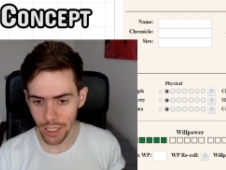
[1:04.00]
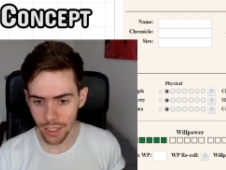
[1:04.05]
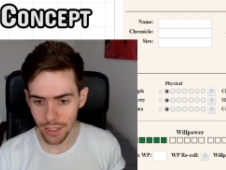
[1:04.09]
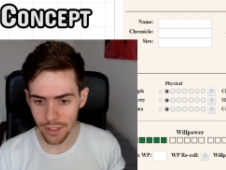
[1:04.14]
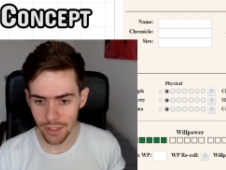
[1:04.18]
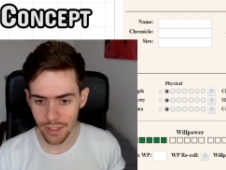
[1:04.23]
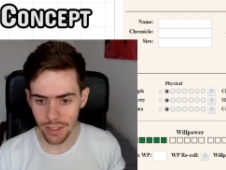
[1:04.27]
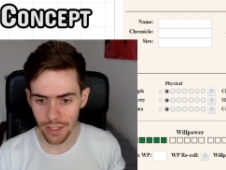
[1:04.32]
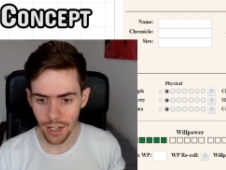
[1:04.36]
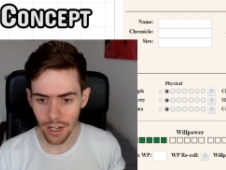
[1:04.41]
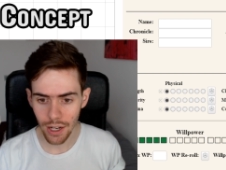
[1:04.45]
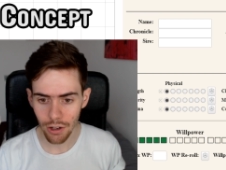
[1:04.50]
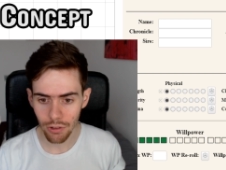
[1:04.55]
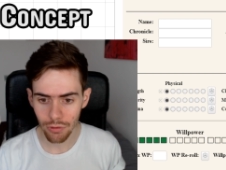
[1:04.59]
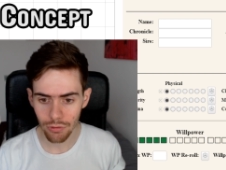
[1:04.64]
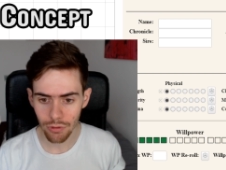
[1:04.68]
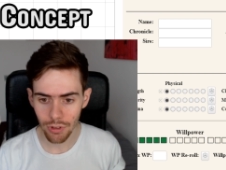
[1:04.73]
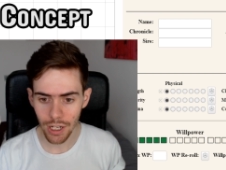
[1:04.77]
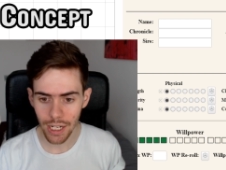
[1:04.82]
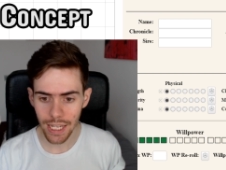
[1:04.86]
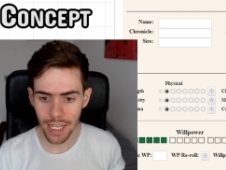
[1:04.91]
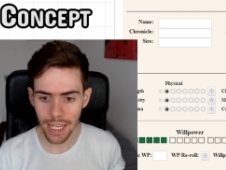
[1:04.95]
going to start
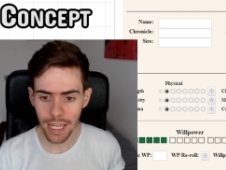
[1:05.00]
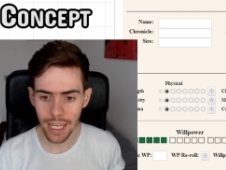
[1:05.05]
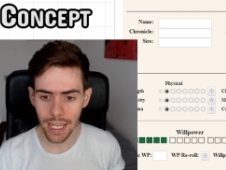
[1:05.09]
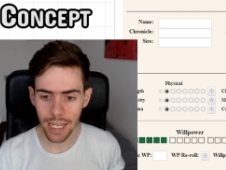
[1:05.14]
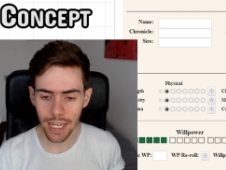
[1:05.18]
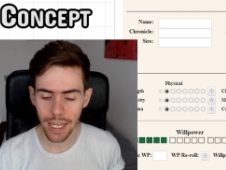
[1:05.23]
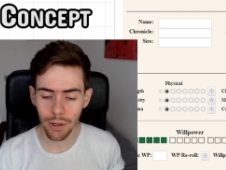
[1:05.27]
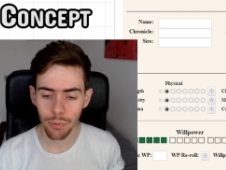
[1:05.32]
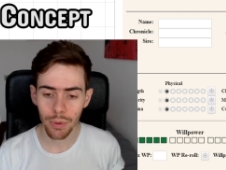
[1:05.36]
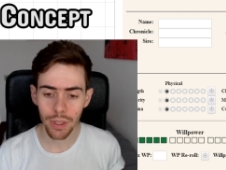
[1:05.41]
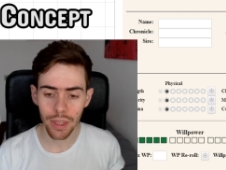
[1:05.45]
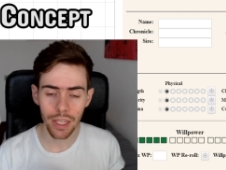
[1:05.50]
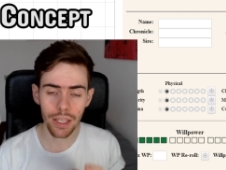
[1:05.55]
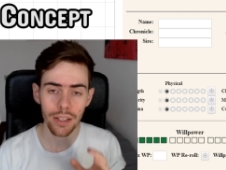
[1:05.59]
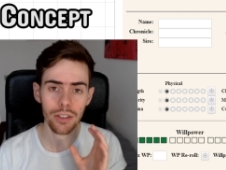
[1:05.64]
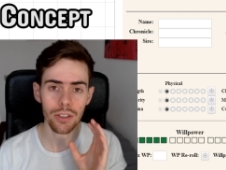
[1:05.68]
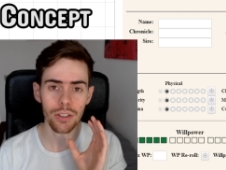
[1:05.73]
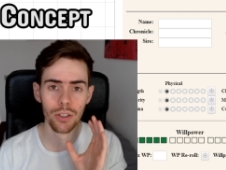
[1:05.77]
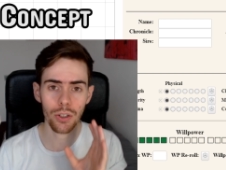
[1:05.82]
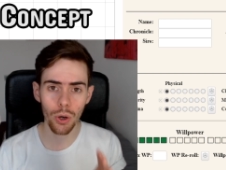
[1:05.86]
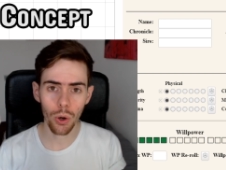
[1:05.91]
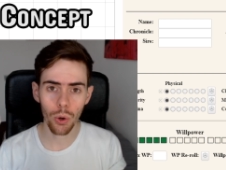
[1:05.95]
right here with this
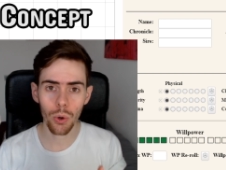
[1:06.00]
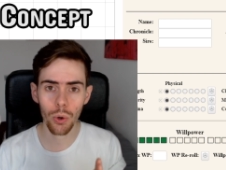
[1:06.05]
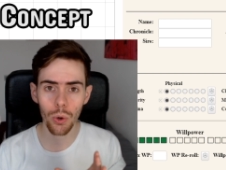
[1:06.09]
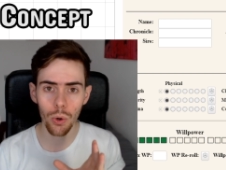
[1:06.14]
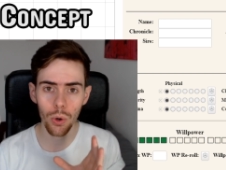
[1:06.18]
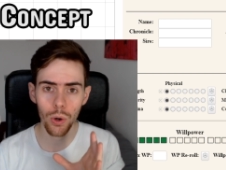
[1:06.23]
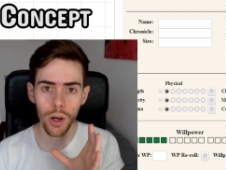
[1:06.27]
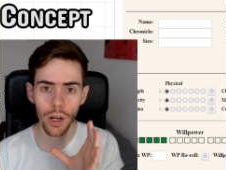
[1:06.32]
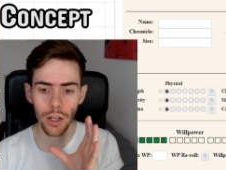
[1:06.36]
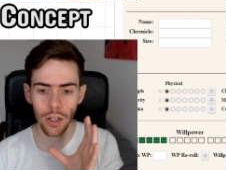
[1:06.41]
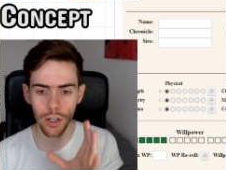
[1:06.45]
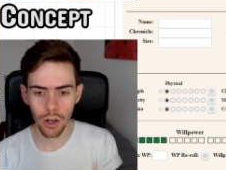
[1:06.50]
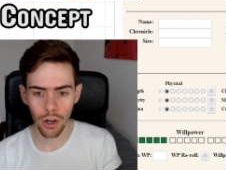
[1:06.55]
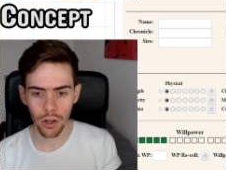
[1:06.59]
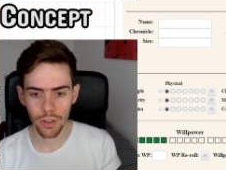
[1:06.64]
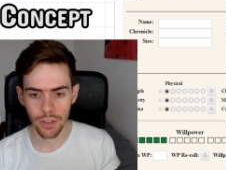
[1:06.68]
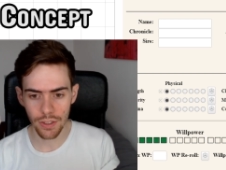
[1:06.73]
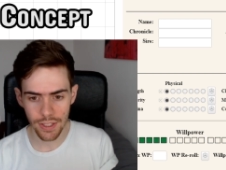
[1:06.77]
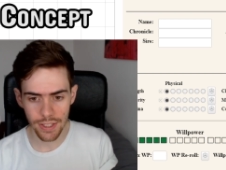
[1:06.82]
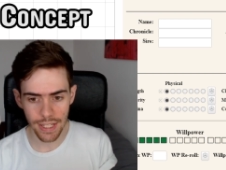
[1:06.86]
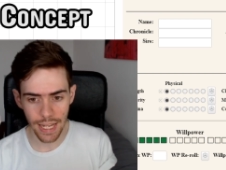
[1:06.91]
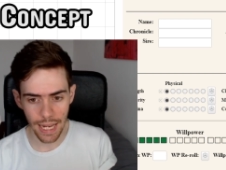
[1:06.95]
core
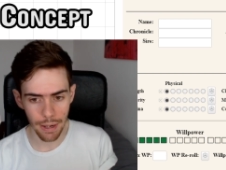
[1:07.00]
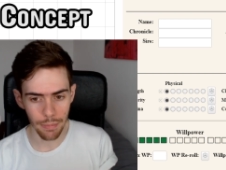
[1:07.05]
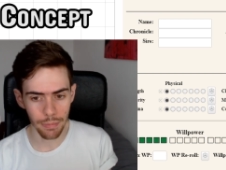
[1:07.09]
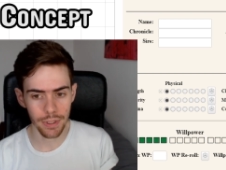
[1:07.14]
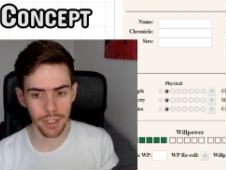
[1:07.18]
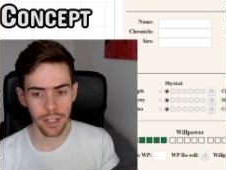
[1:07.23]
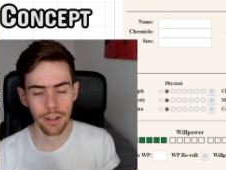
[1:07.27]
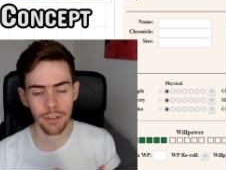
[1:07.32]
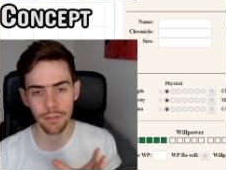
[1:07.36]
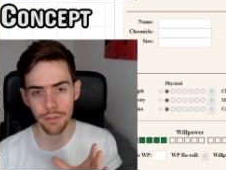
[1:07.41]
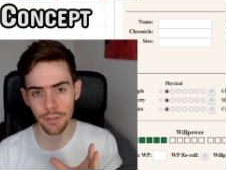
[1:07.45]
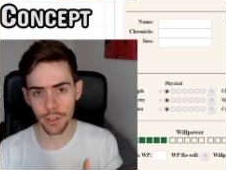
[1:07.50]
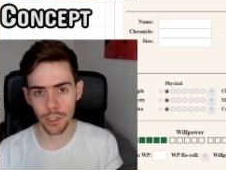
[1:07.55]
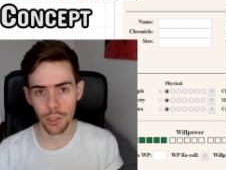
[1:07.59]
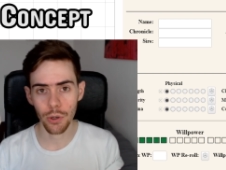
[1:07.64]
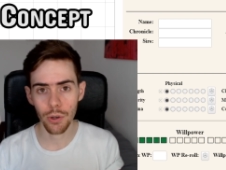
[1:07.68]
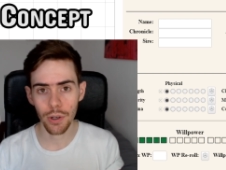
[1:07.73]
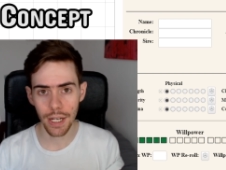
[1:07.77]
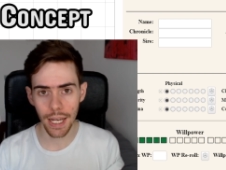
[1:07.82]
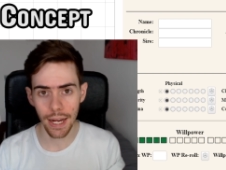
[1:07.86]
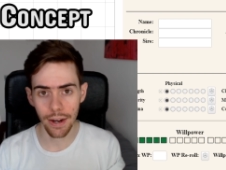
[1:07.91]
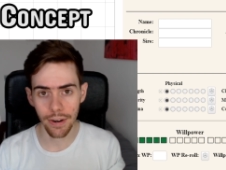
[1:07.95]
concept for
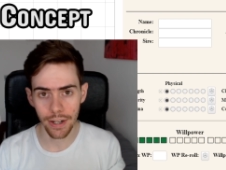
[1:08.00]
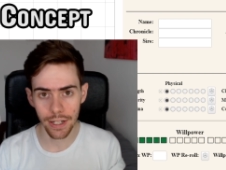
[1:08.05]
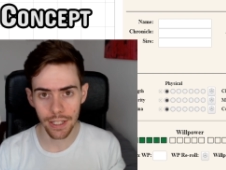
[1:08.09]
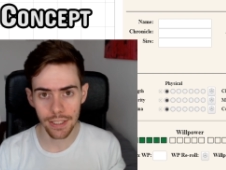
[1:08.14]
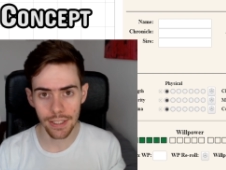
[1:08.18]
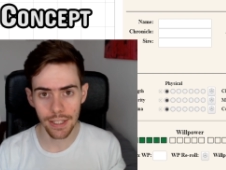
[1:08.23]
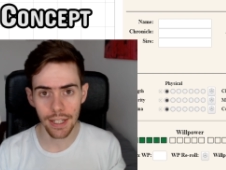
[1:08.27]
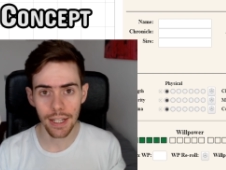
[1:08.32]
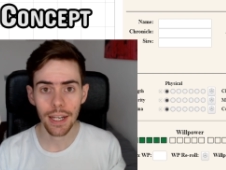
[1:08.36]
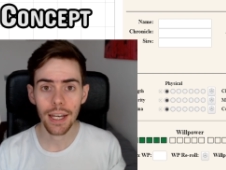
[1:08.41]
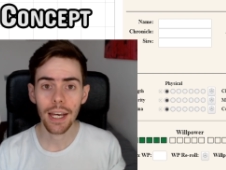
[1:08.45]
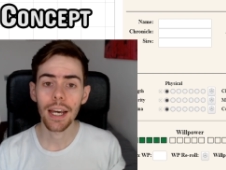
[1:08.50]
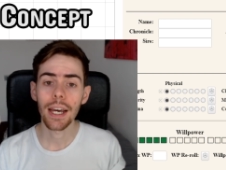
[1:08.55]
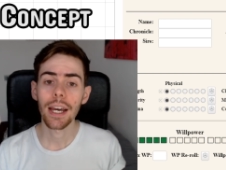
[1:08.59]
your character.